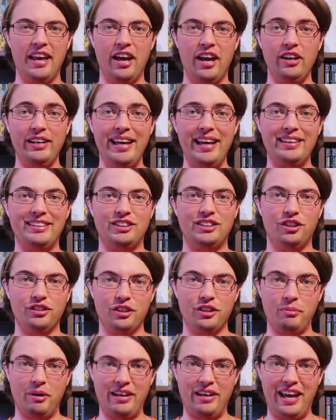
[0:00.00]
Again,
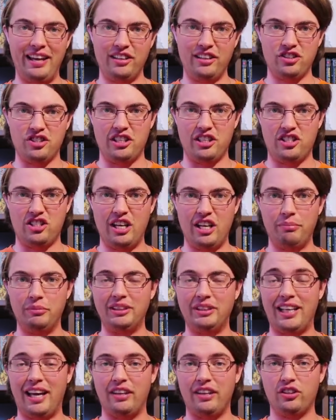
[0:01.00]
talking about energy,
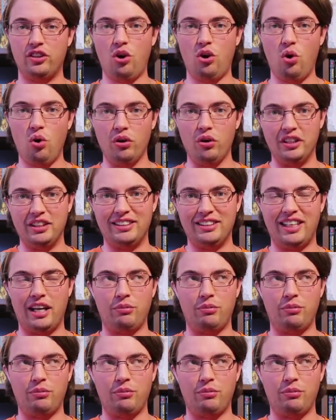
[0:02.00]
gems, and coins,